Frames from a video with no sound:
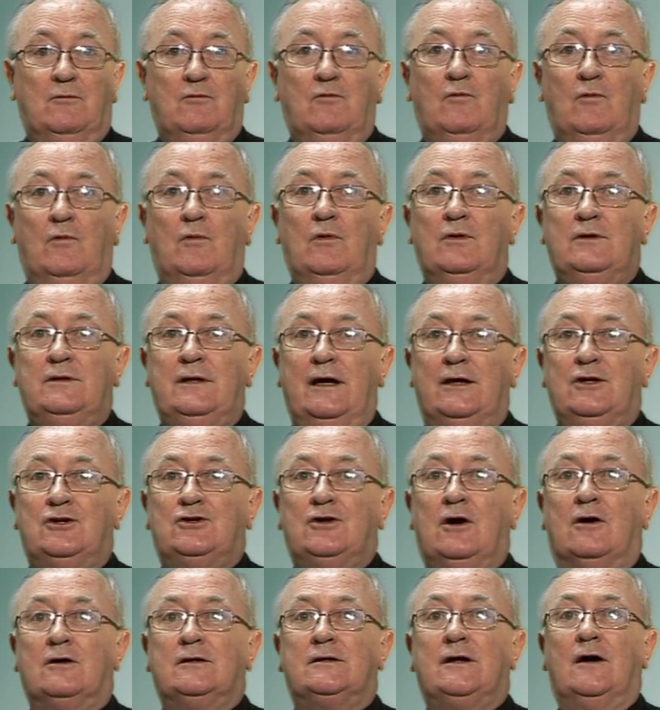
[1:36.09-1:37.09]
one day
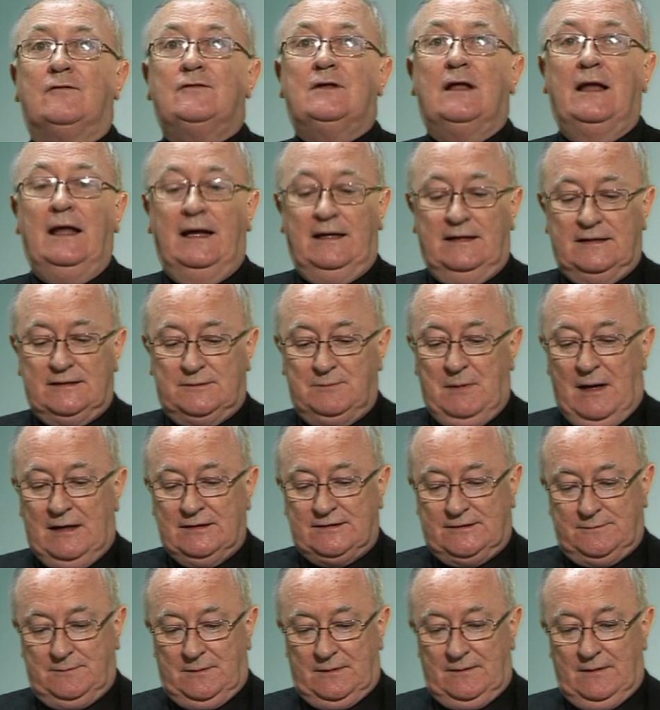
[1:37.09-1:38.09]
short of the latest
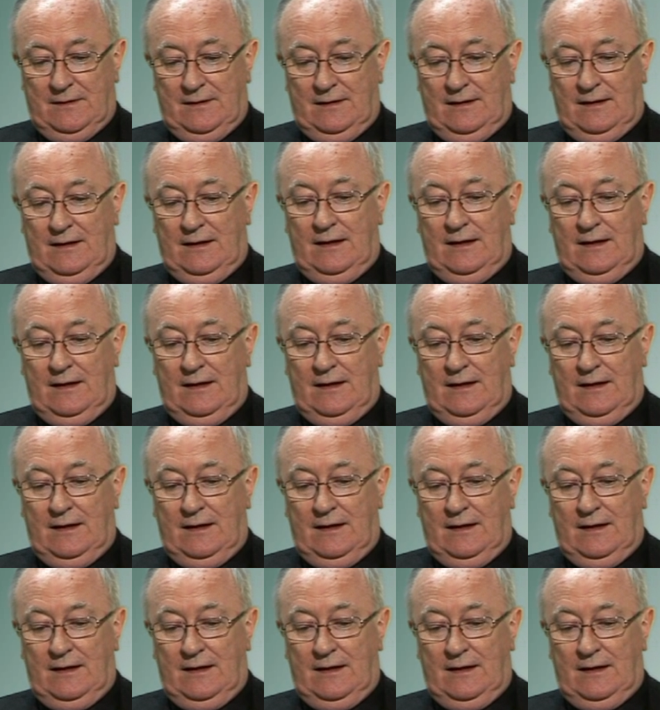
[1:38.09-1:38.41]
possible.